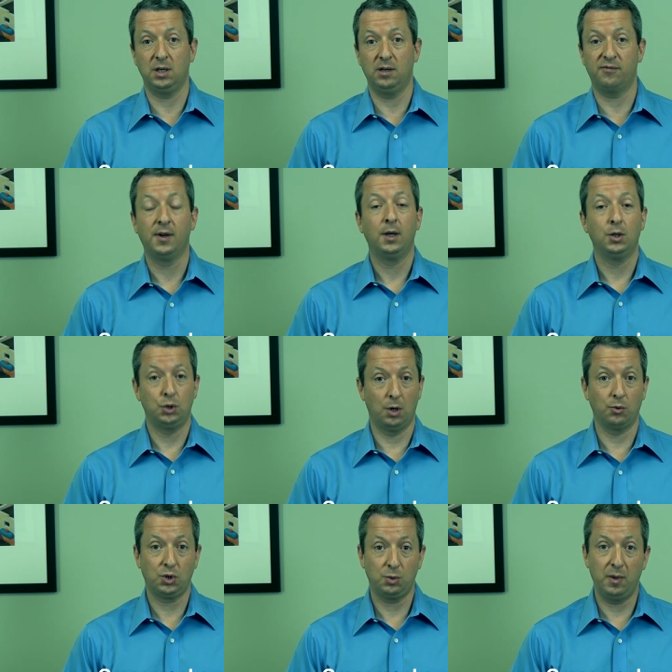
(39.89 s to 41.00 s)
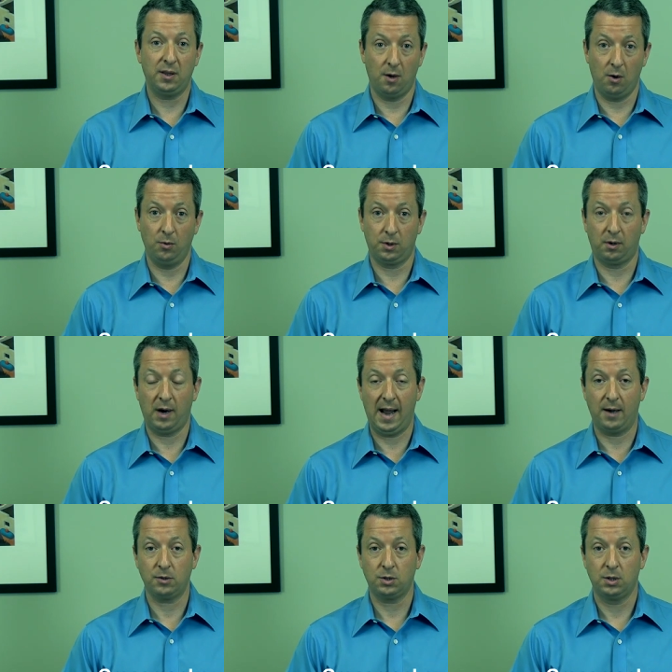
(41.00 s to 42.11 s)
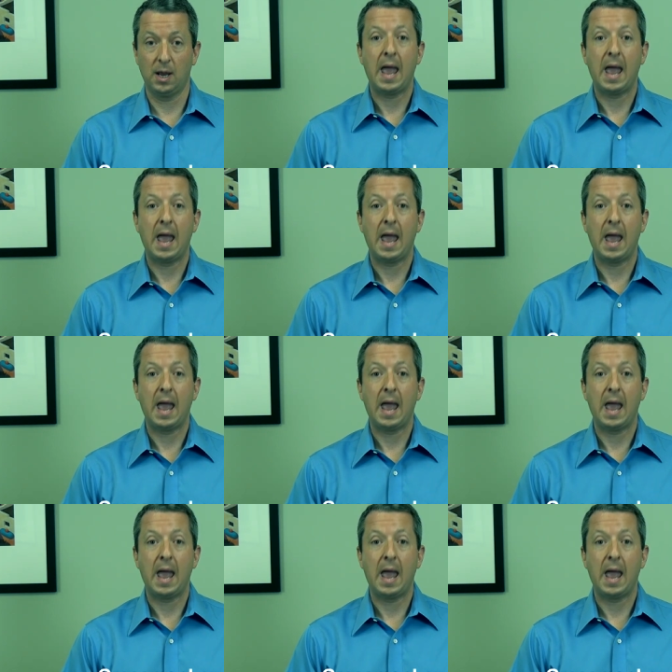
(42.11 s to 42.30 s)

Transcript: if Joan Smith owned her house